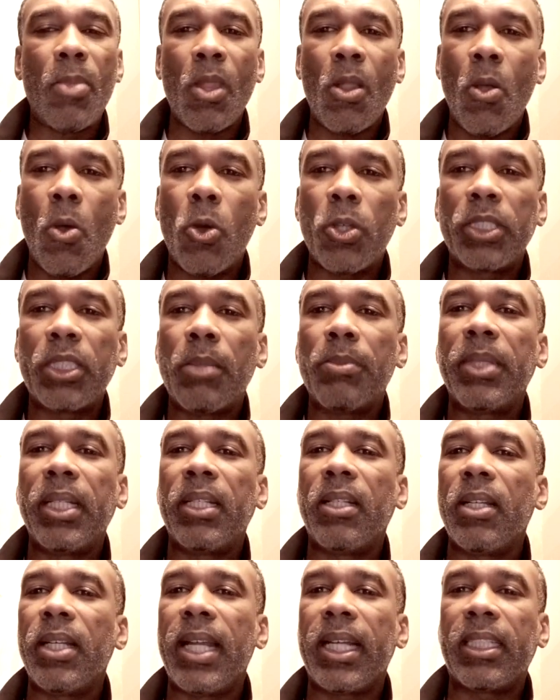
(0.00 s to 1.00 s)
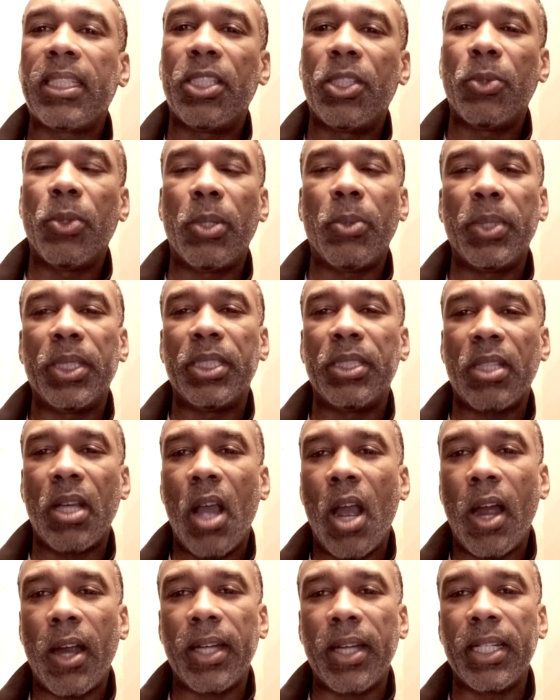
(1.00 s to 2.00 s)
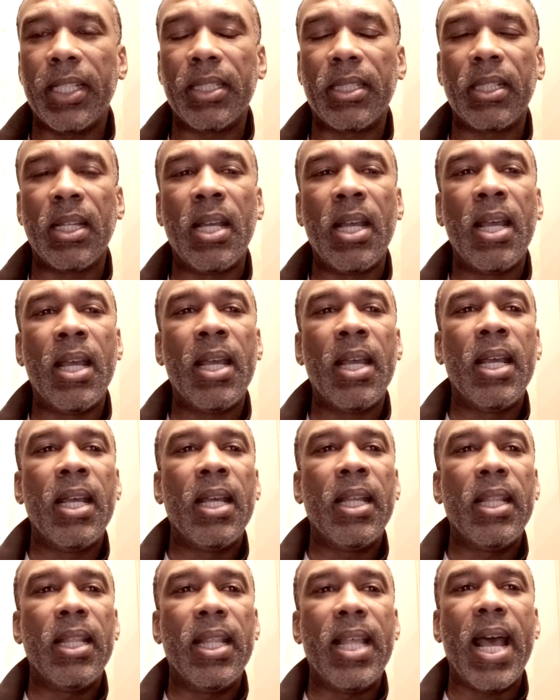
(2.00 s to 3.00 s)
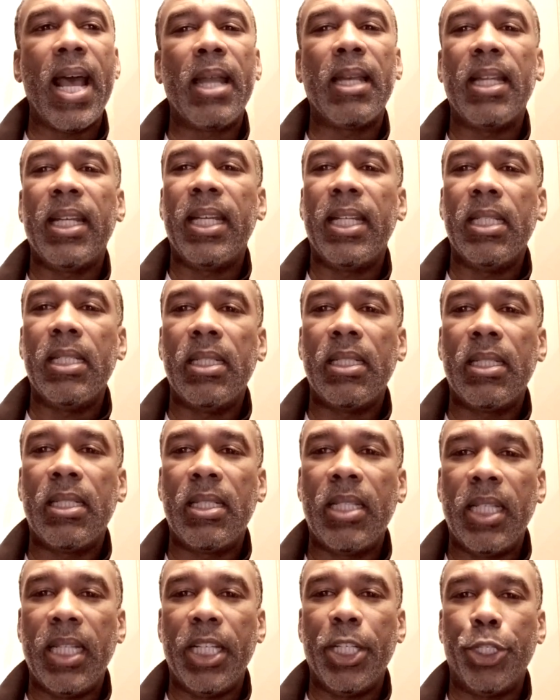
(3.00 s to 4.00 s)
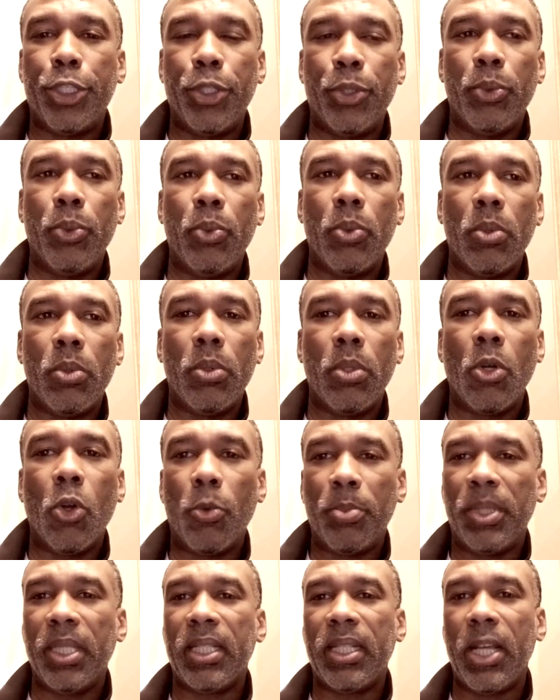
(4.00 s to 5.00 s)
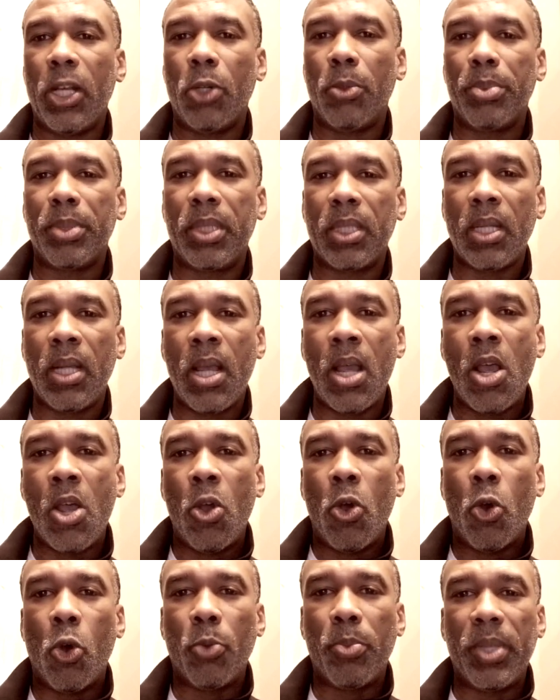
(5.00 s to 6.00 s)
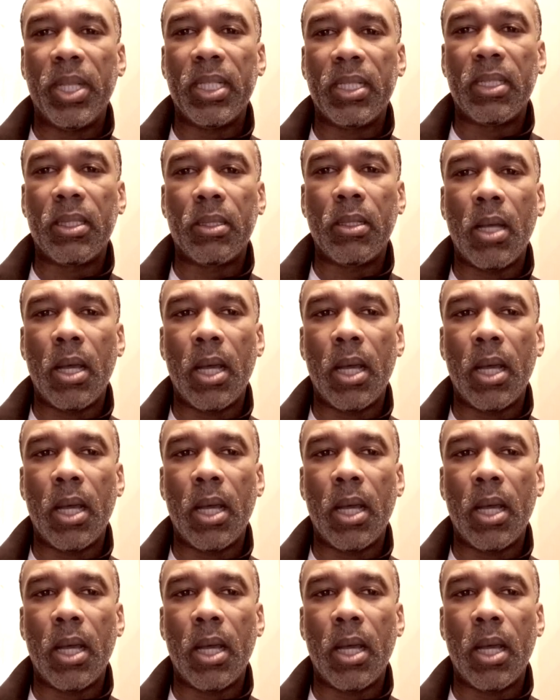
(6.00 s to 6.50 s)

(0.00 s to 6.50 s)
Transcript: or something connected to it, which is a harness, that is the issue. Hope this helps. Hope this